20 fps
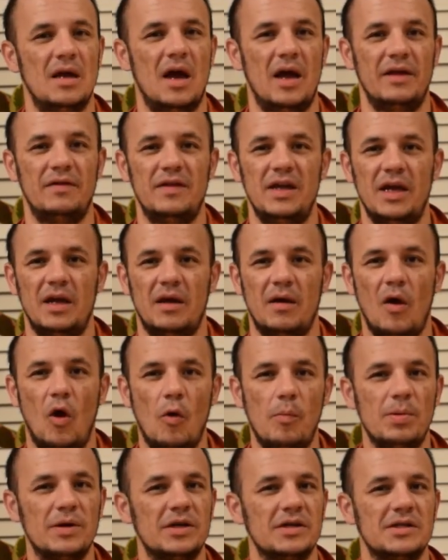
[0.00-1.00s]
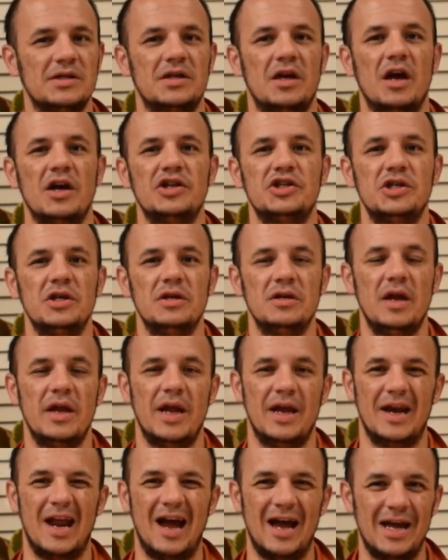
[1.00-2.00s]
I think open discussion
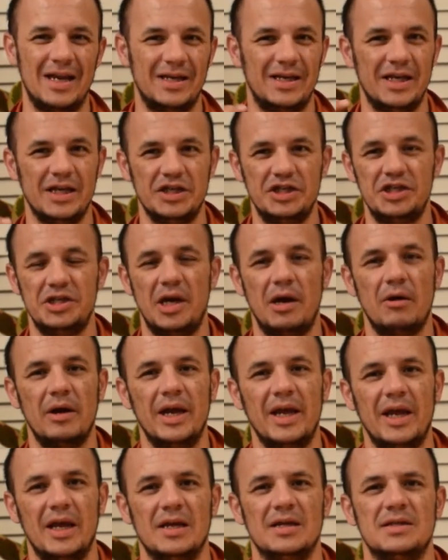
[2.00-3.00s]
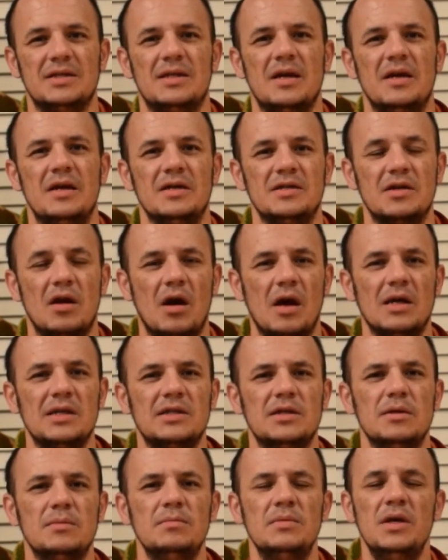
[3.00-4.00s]
and idea sharing is
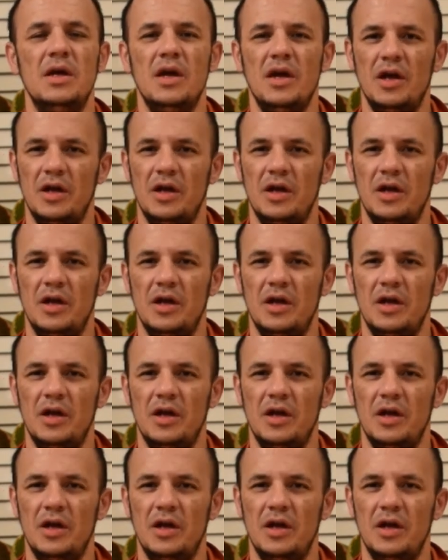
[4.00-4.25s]
awesome.